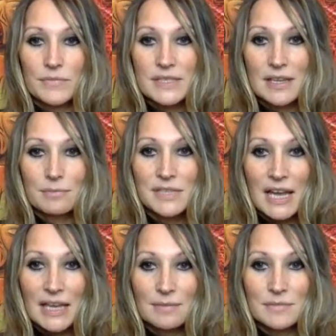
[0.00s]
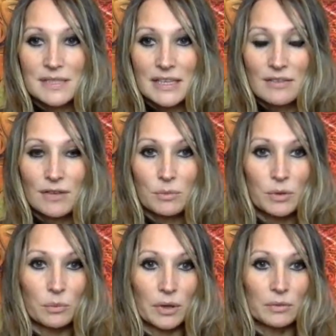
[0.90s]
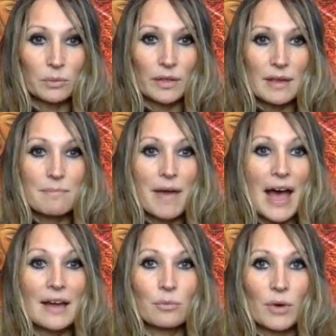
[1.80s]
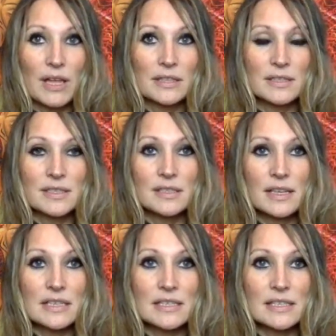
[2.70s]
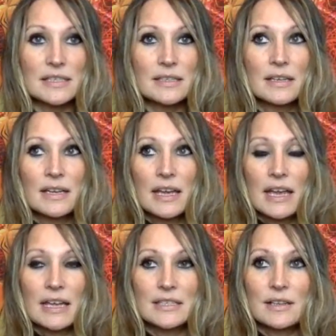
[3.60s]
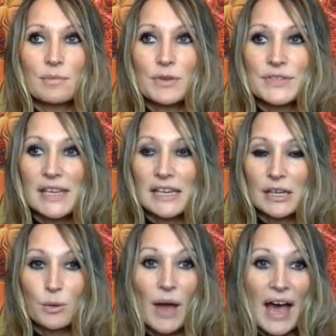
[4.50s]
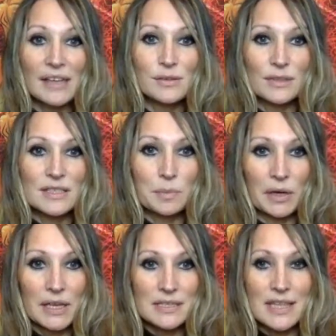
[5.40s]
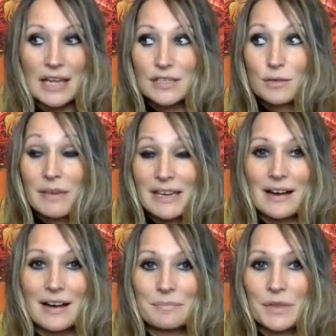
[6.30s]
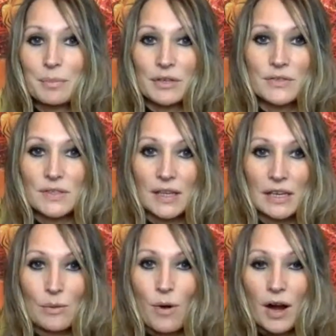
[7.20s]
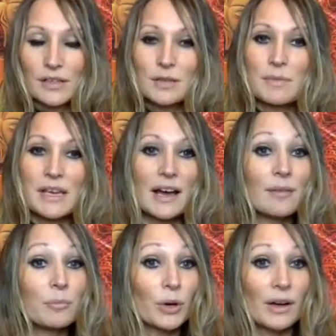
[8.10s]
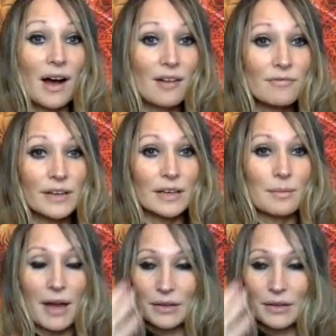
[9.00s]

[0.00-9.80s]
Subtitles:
Sometimes even when we're in really bad ones, it's almost like you had to experience that to become the person that you are, to become more confident about